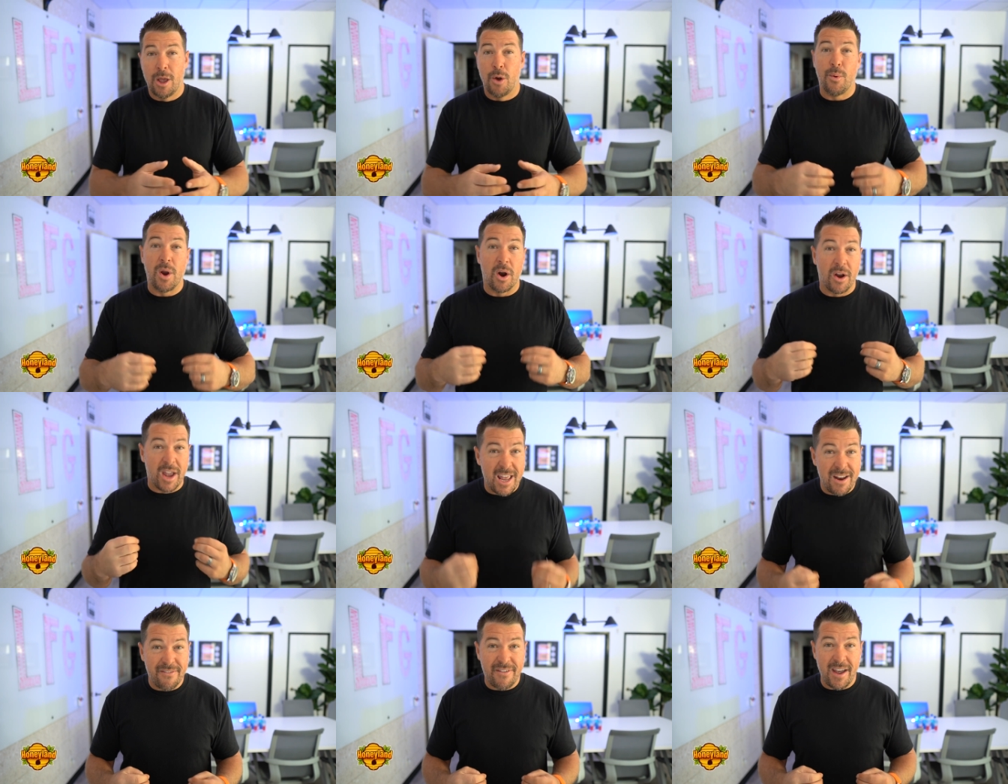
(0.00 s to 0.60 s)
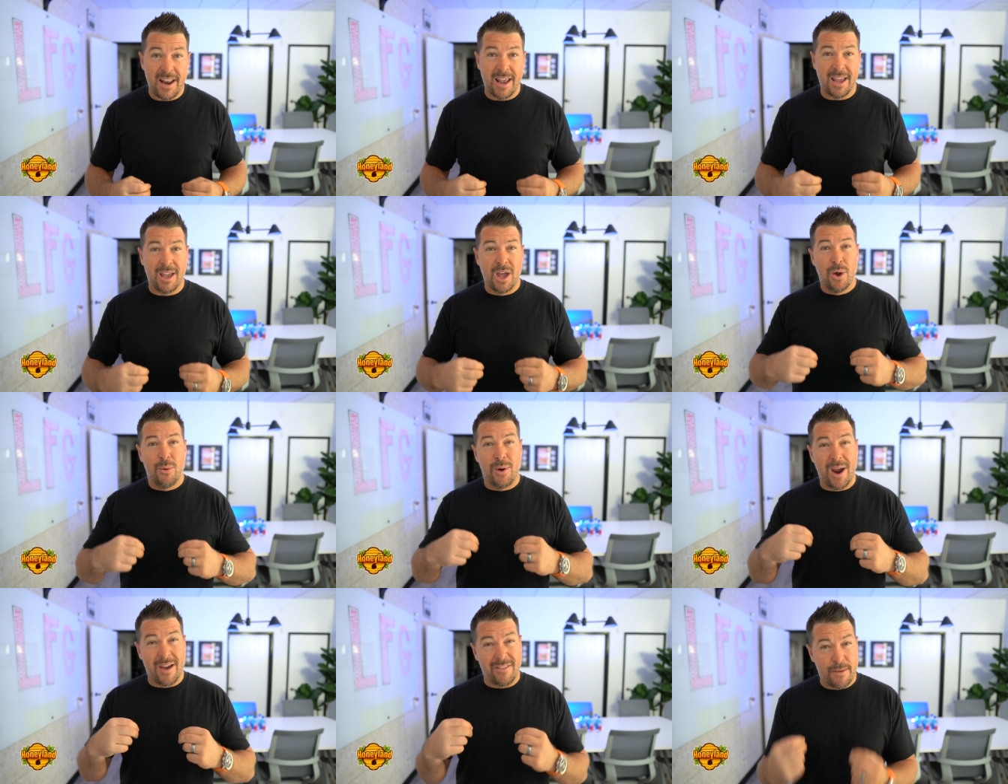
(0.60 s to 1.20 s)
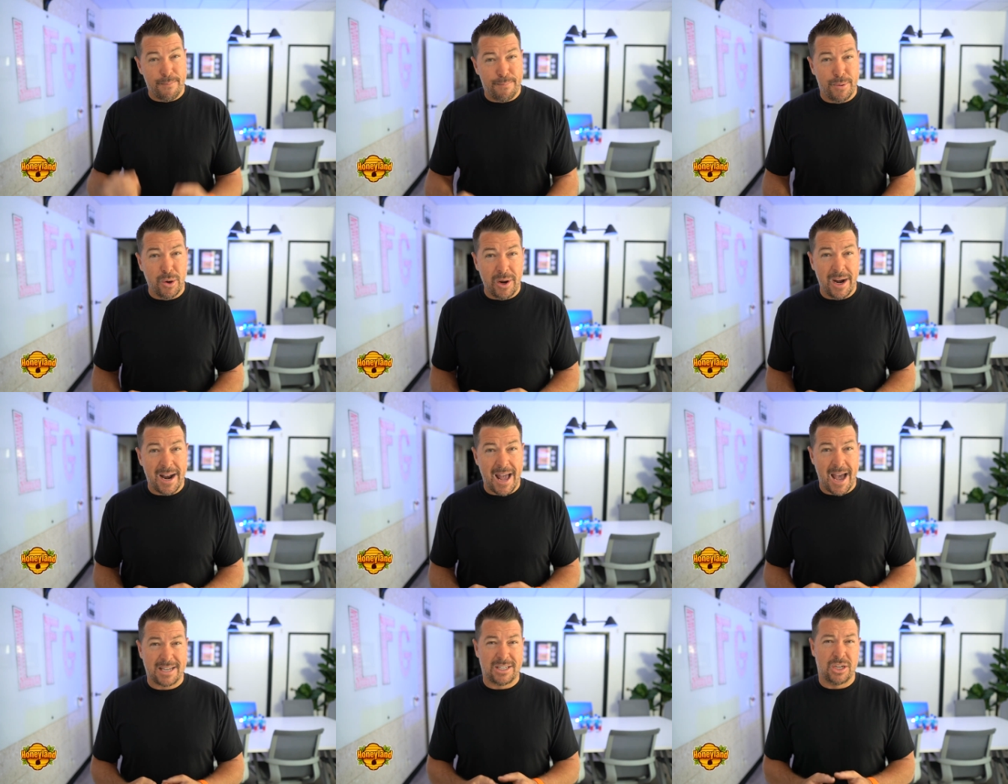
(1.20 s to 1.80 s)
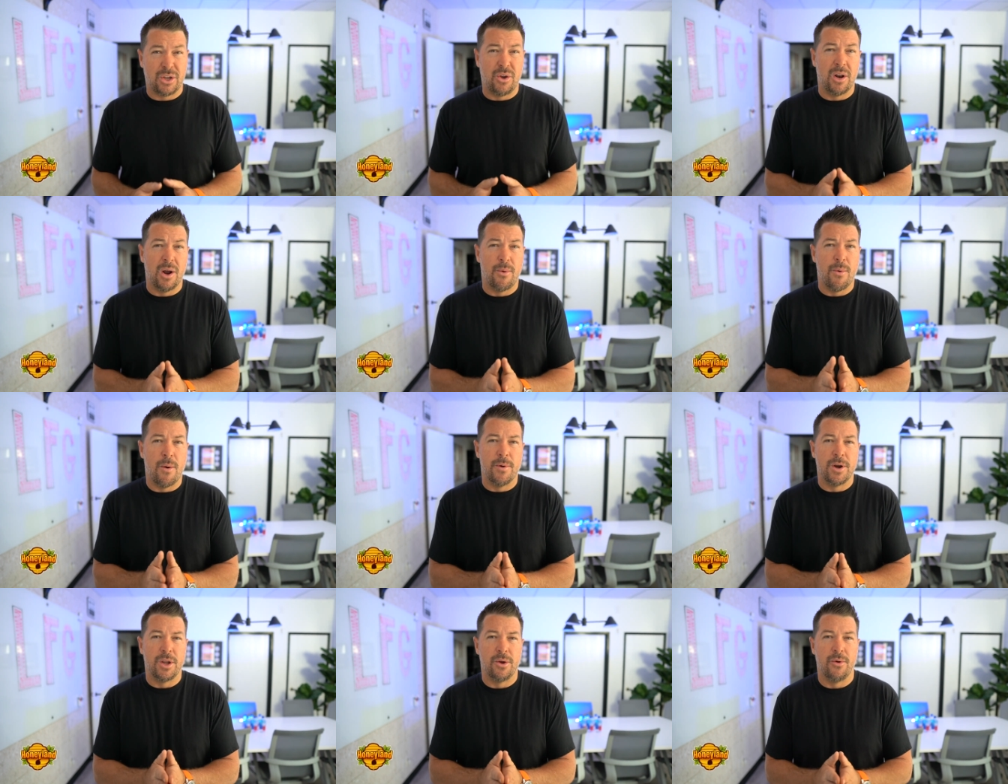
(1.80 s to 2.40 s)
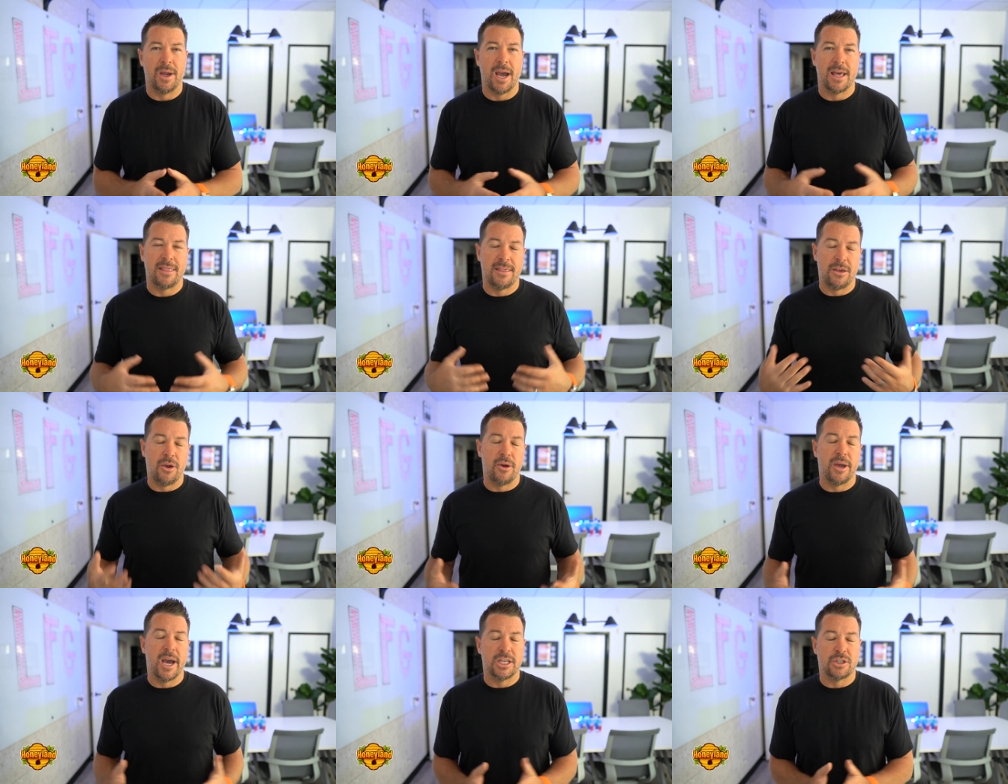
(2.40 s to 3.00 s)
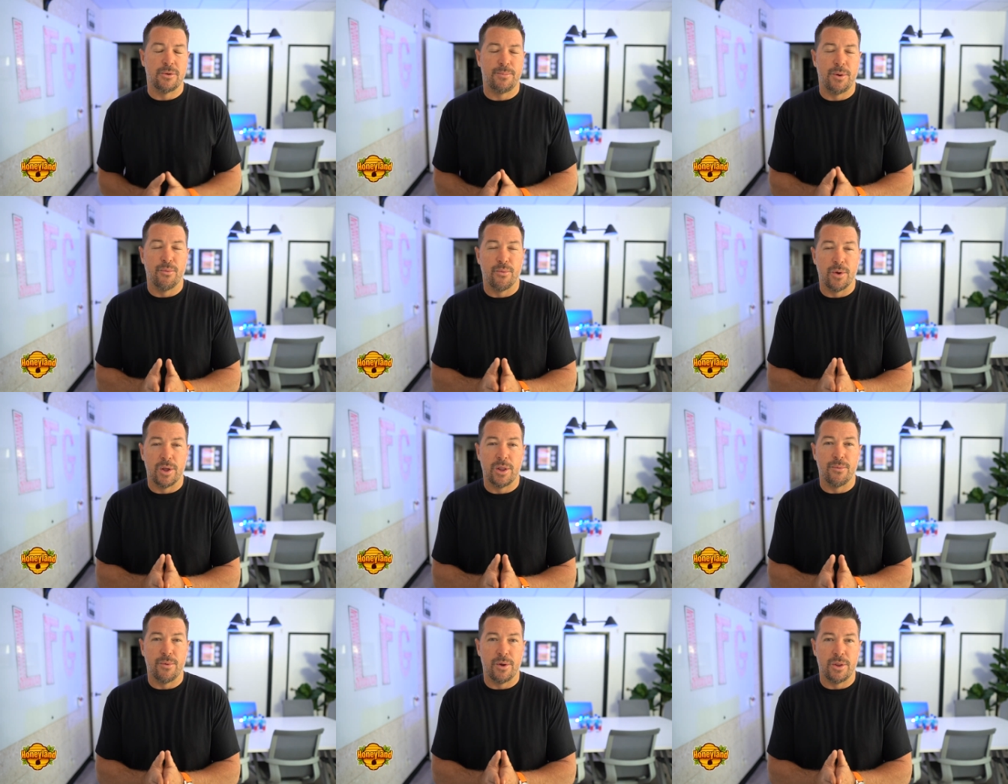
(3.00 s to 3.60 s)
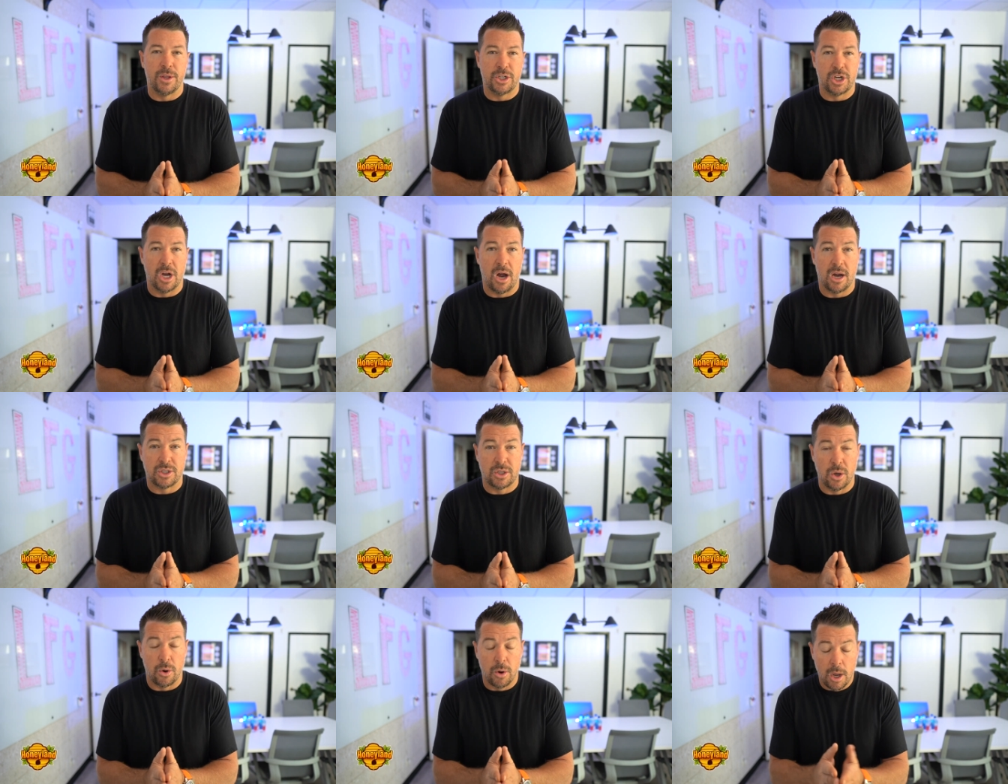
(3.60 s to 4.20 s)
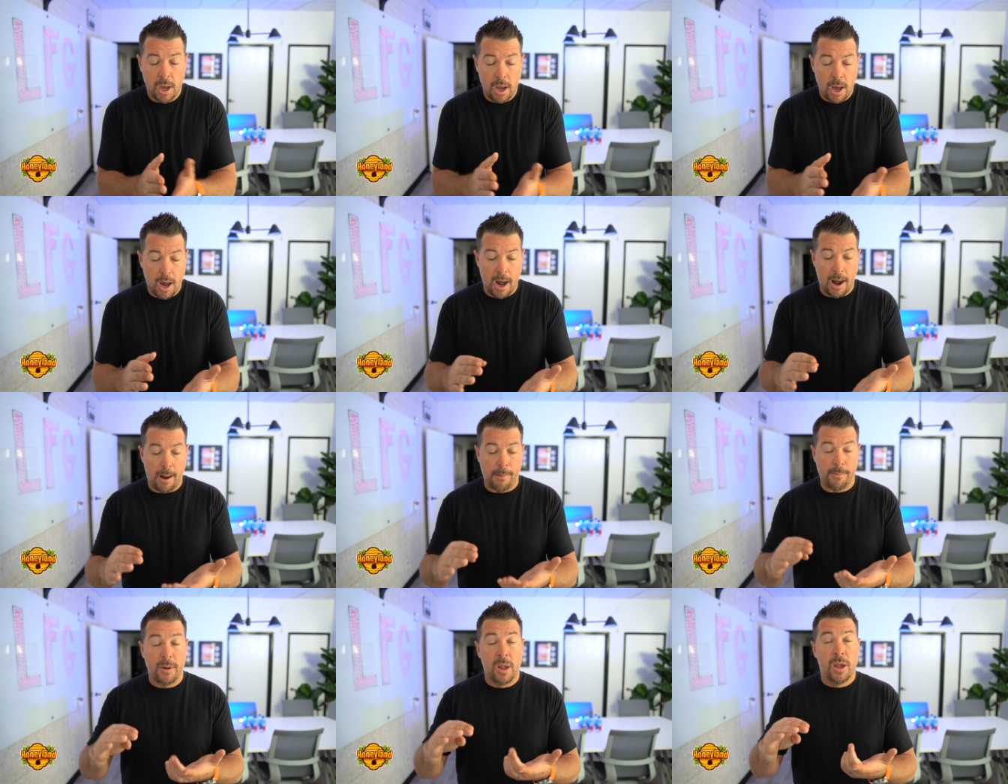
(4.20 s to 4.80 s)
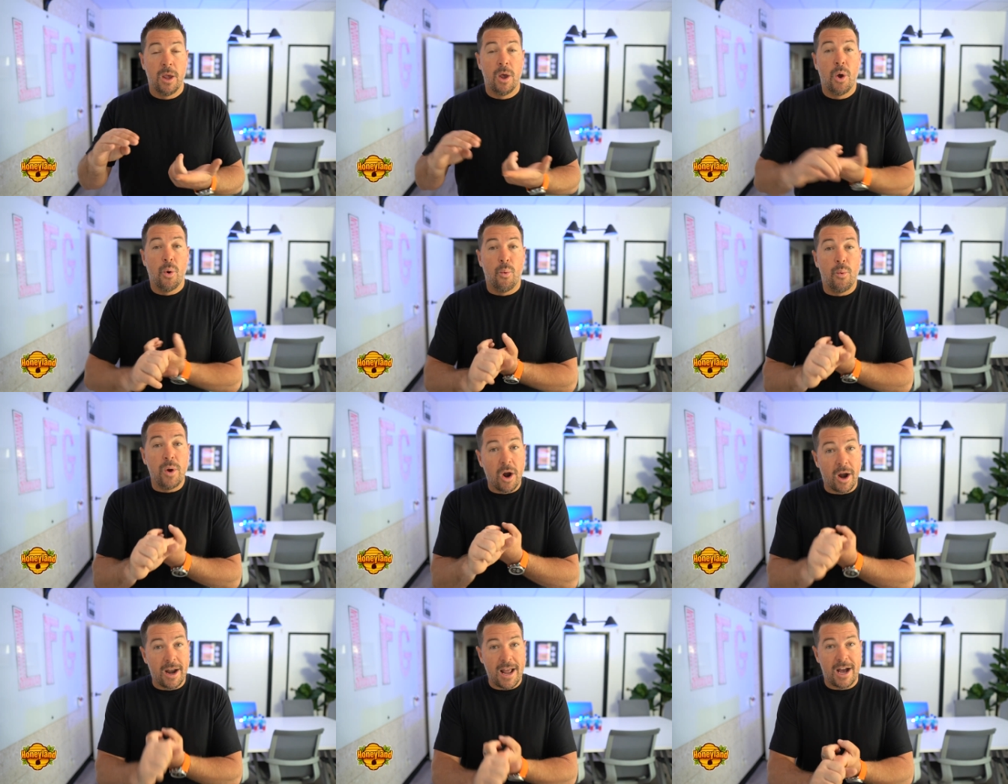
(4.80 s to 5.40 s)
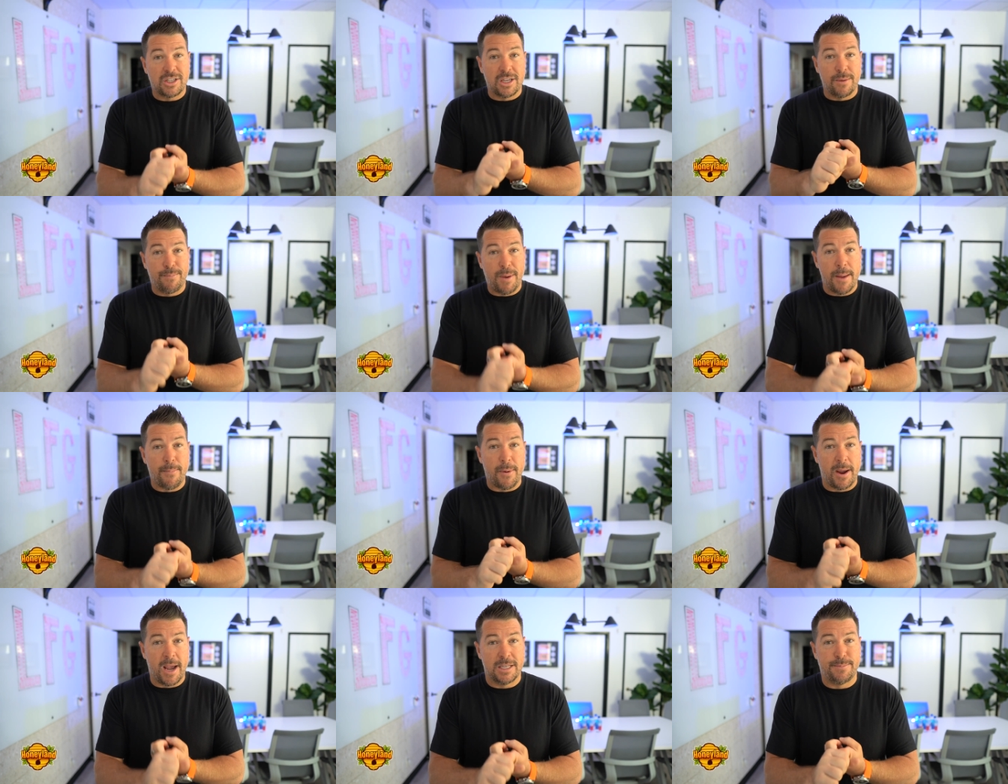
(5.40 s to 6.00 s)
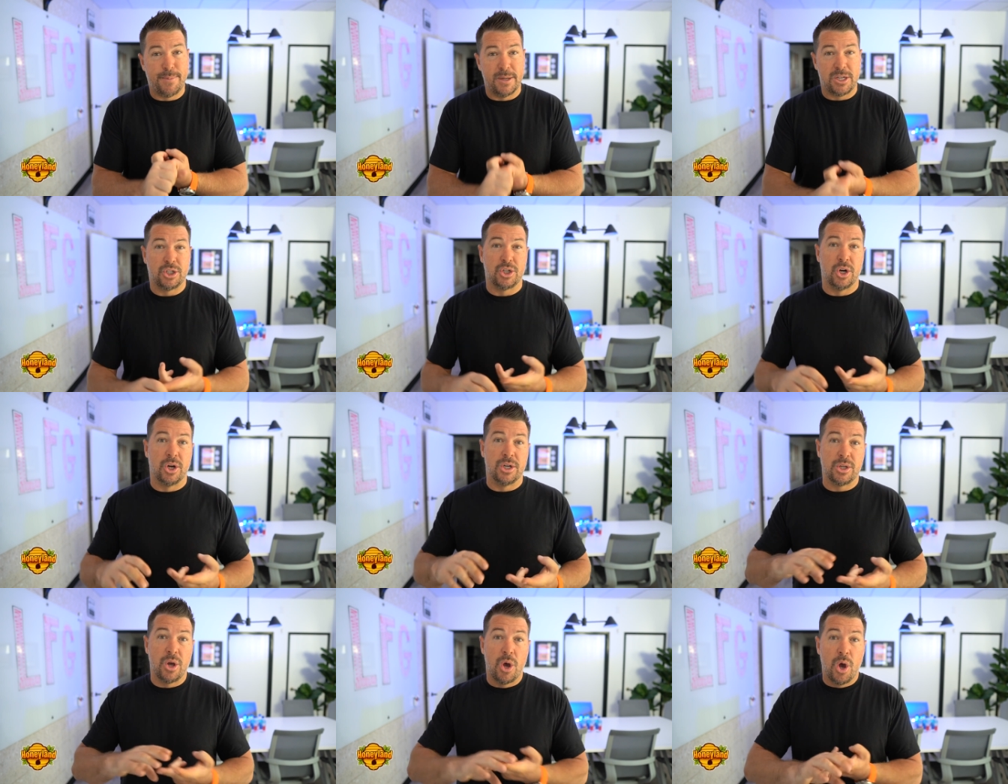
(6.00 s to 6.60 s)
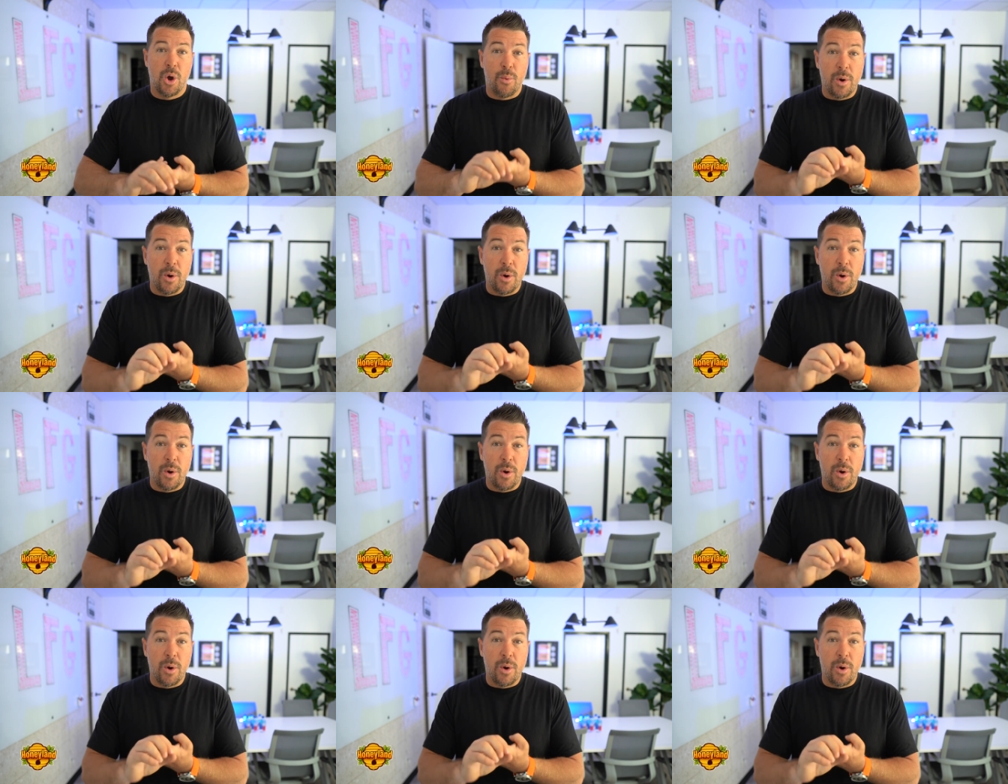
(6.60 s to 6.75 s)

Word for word: We are innovating. We have the ability to execute on what we're doing. I think you guys will be really, really shocked. So we are announcing Paper Hand's Bitch Insurance.